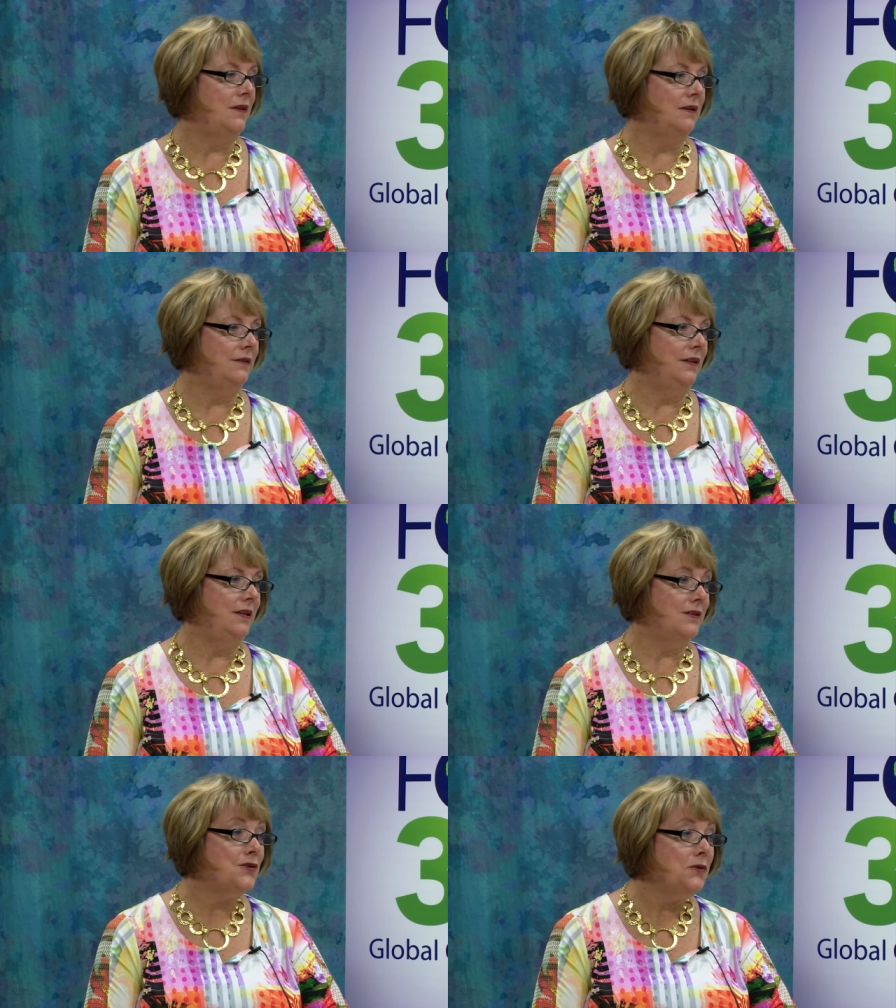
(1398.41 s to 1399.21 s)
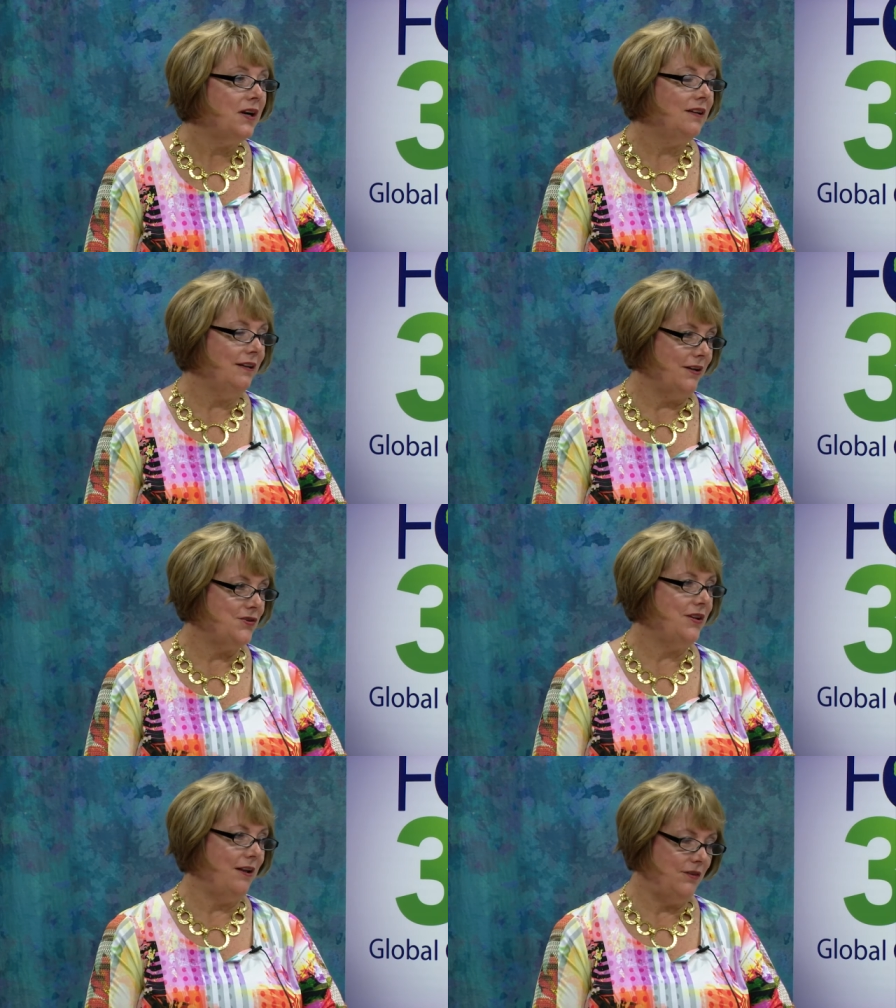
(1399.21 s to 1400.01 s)
the, the historic
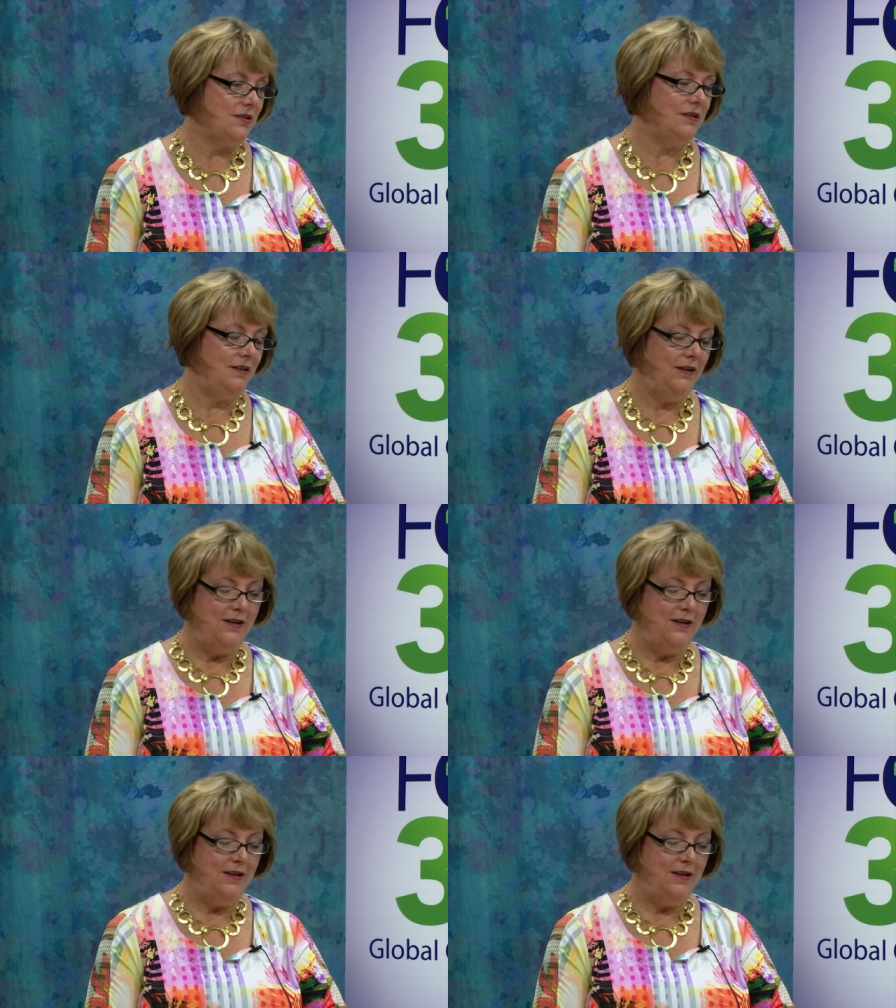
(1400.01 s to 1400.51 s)
collection, obviously,